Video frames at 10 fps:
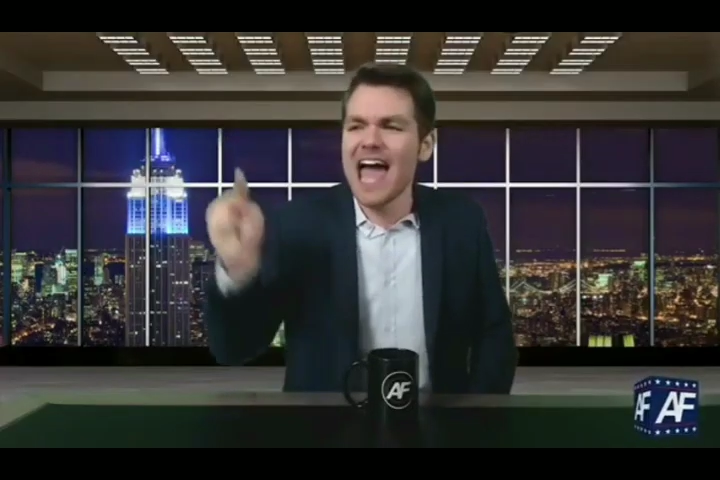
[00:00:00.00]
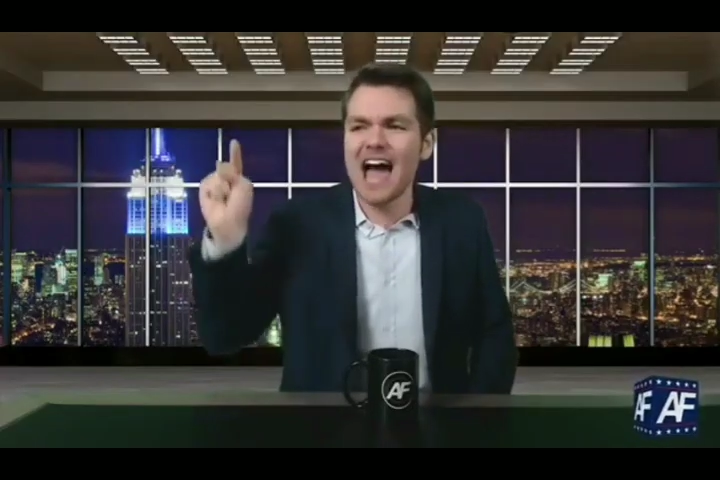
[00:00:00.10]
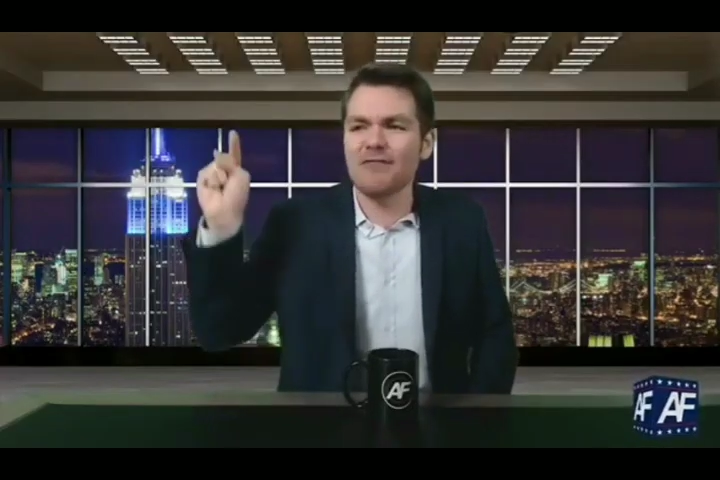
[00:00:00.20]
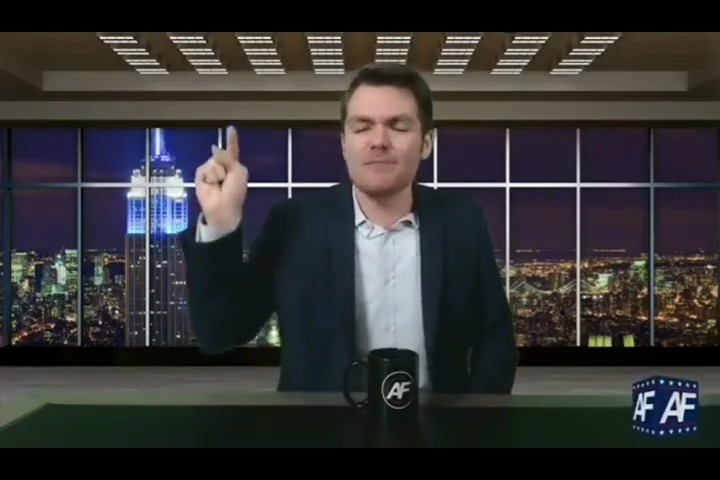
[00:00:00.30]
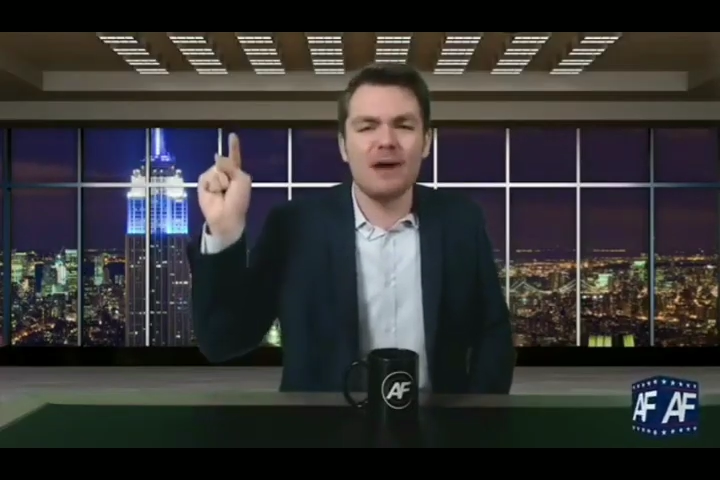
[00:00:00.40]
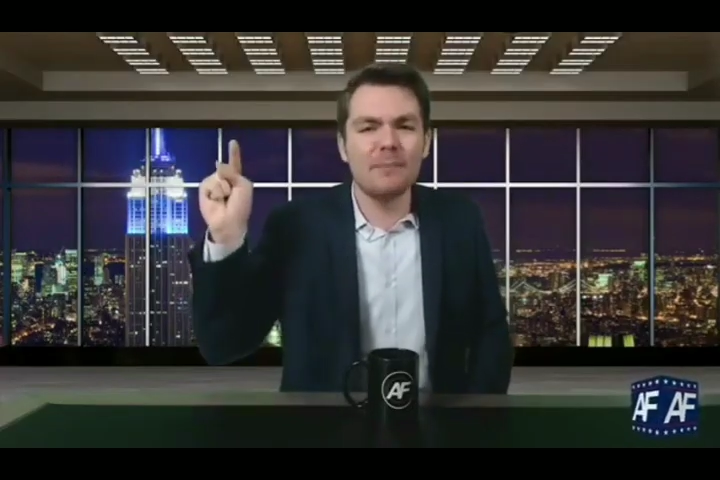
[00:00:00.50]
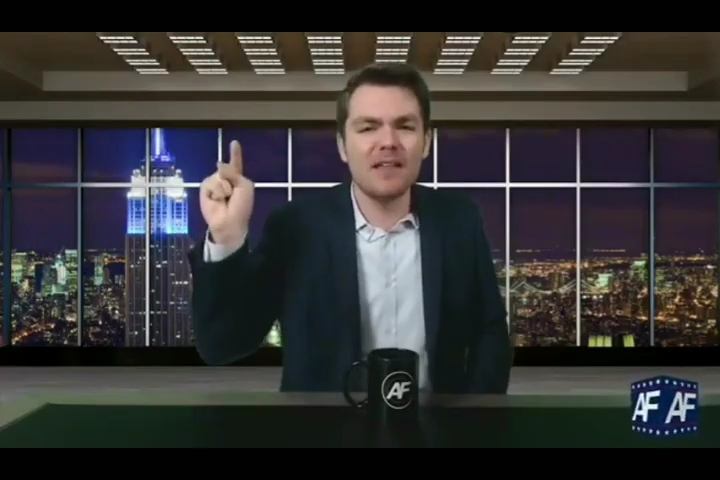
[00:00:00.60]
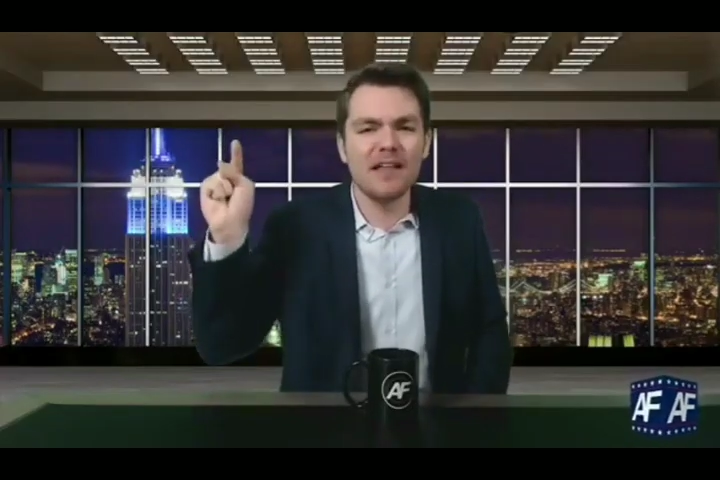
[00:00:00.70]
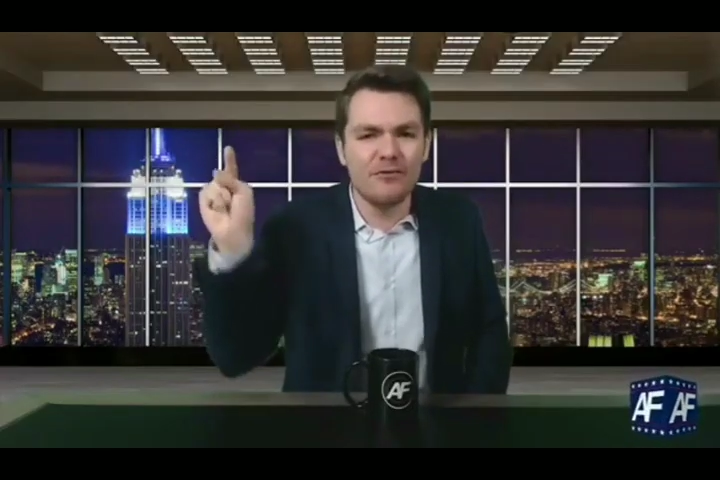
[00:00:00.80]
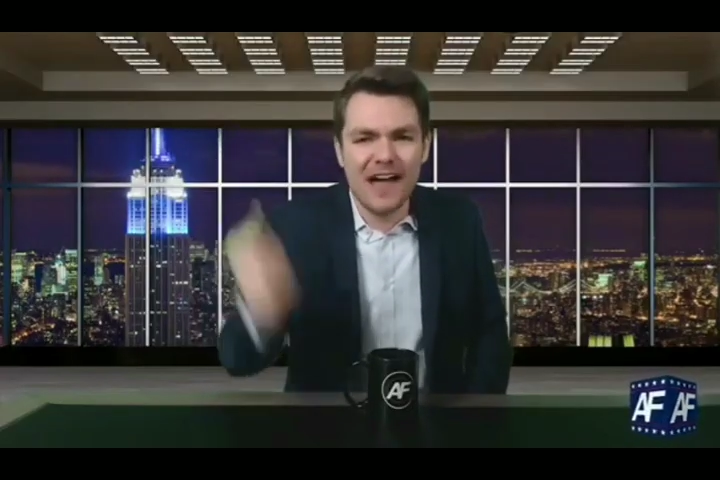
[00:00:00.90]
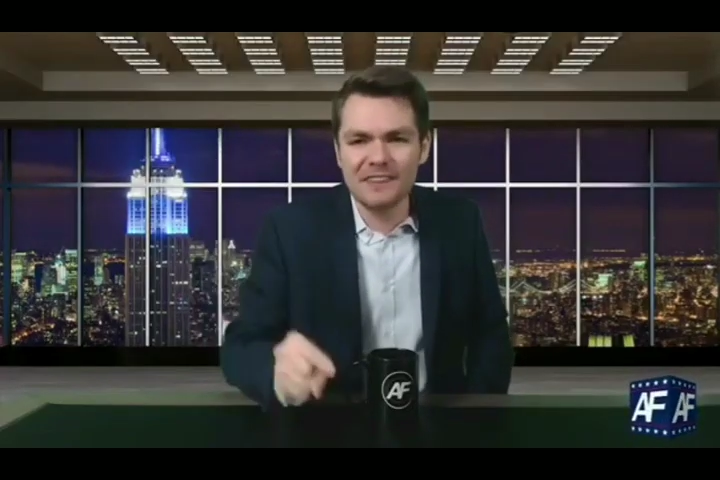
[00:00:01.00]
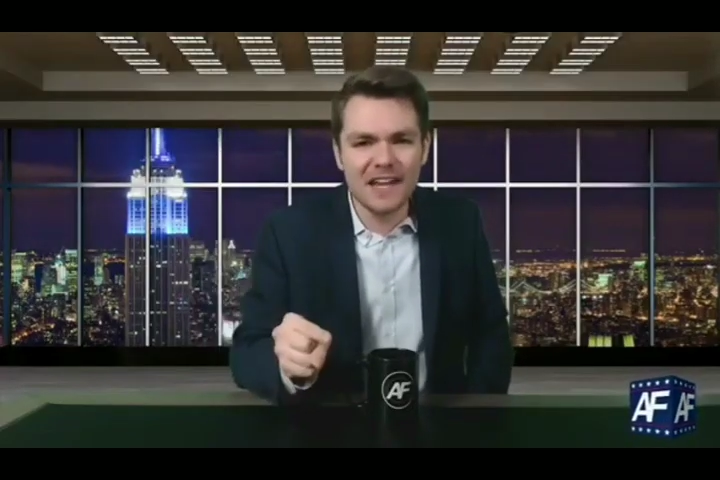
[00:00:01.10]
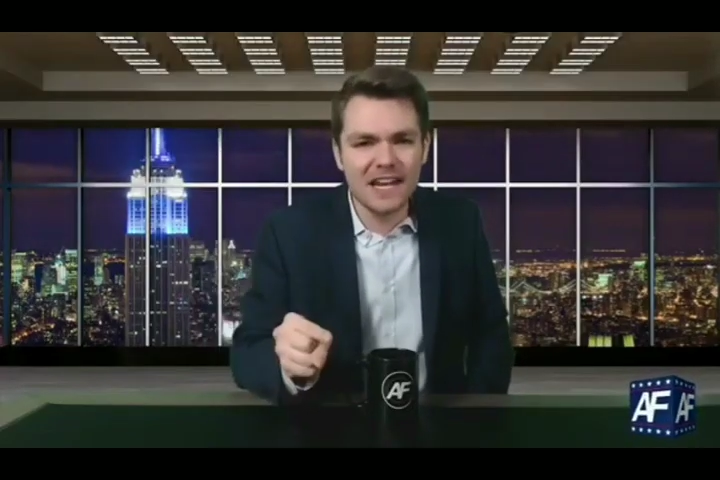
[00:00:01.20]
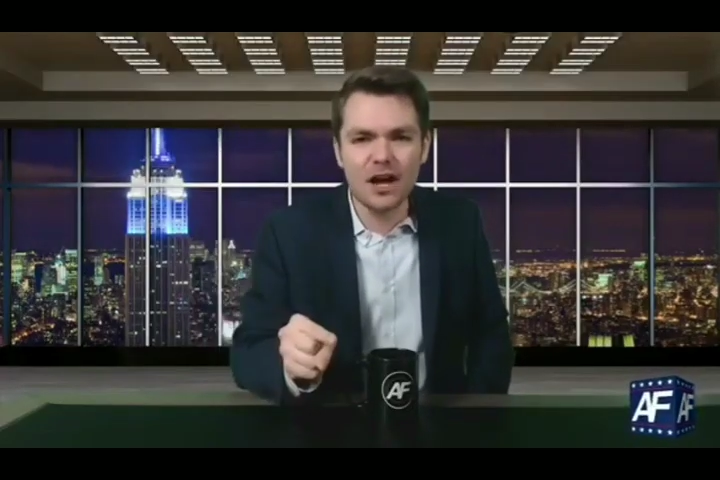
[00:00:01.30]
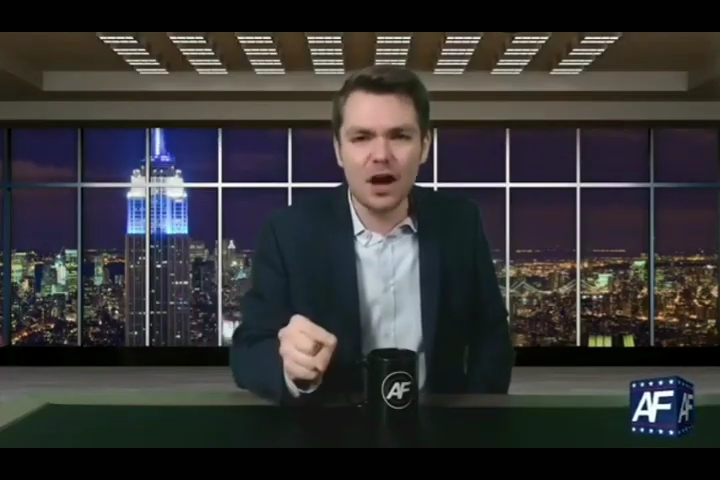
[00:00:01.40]
Every public event
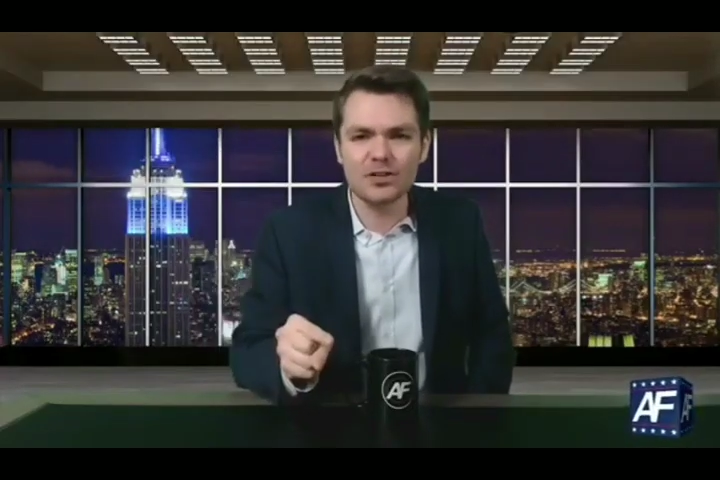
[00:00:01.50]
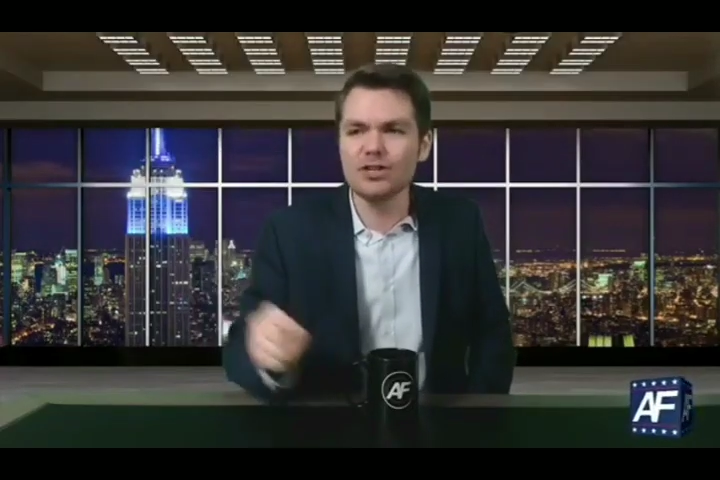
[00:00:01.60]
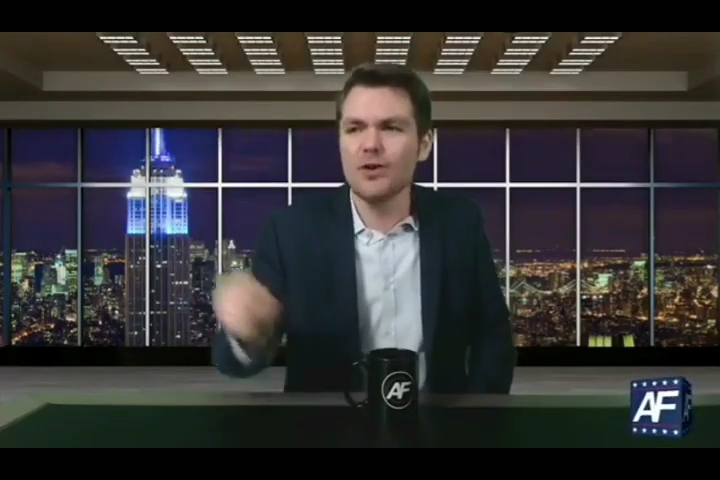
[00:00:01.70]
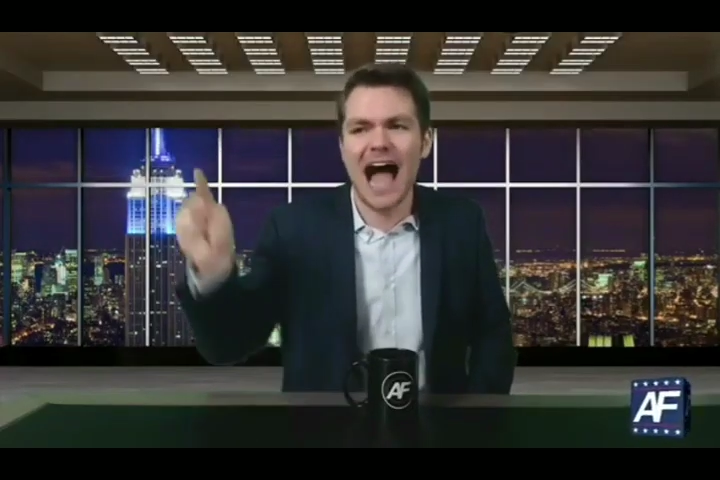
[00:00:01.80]
that he goes to,